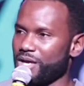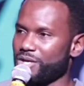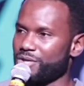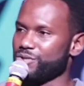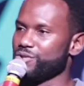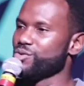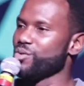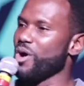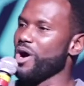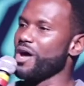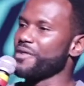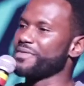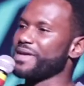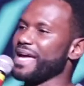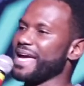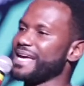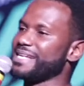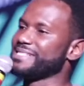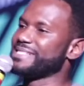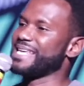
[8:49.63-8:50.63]
You are the
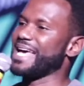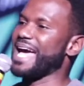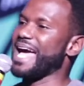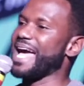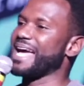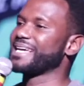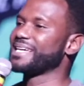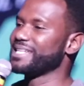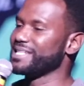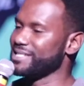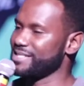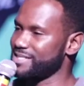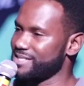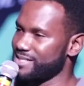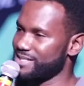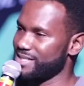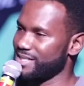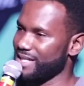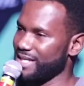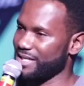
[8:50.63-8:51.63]

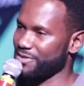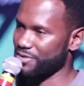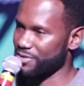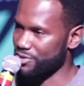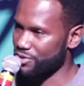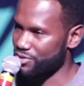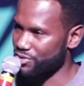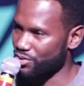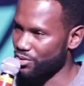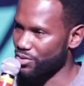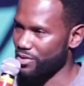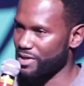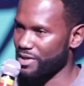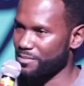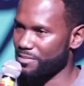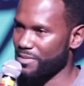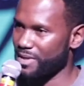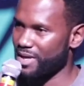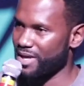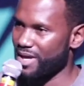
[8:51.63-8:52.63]
antagonist in the story
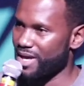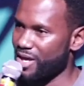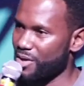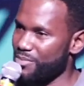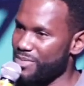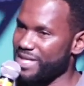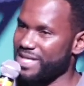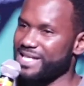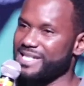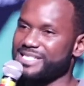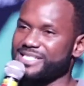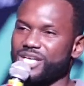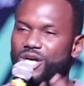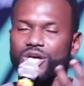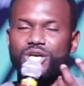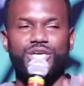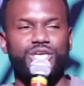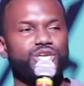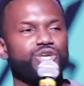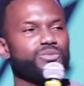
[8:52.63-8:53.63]
because the
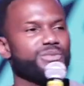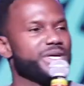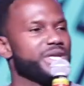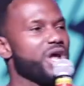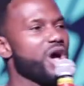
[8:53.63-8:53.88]
human